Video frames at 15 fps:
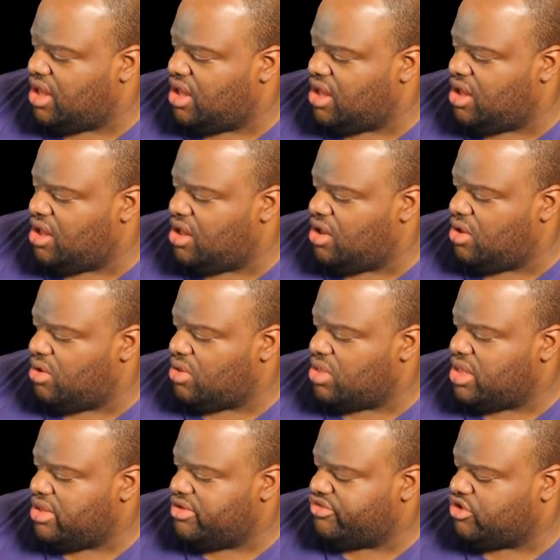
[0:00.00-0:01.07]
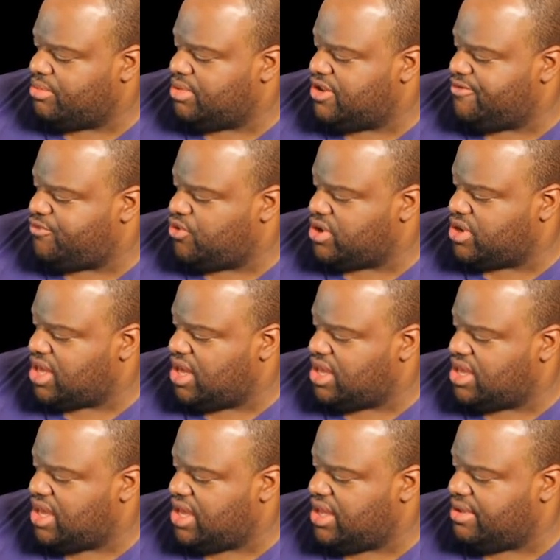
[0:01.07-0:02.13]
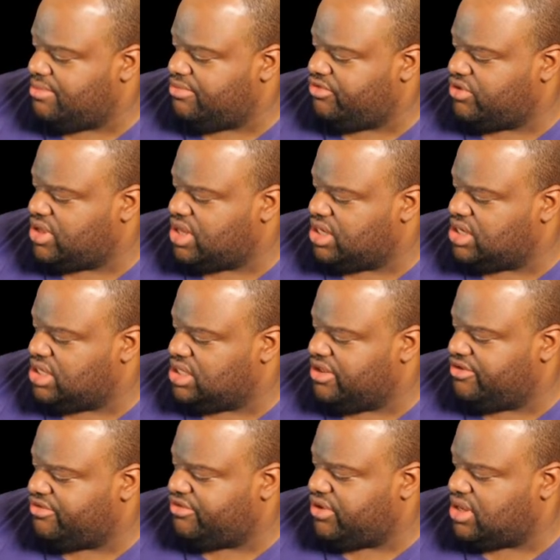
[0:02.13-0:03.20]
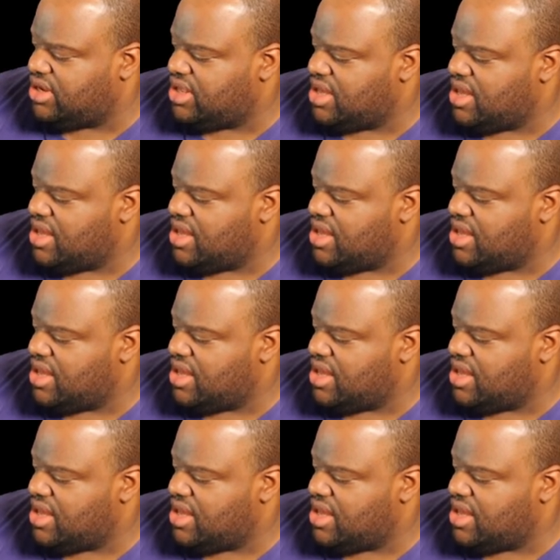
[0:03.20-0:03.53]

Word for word: Oh so many 40K games get delisted.